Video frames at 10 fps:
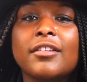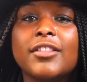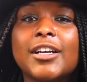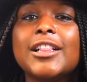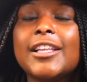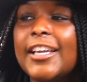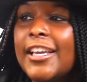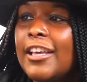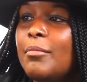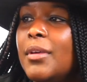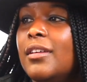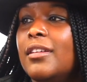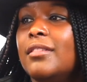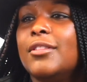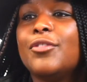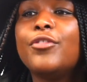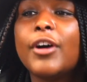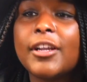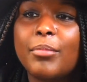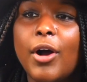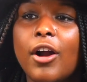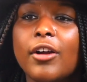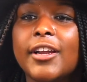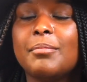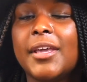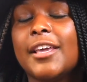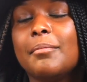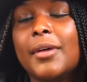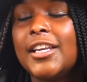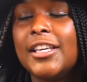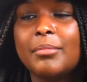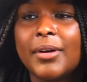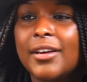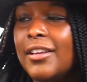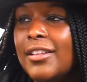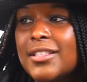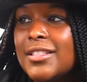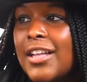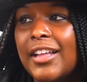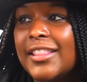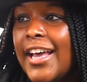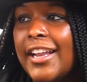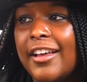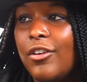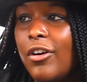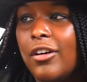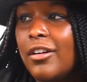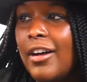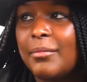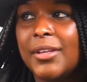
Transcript: the glam and the fun part and making money, but it's not that at all. I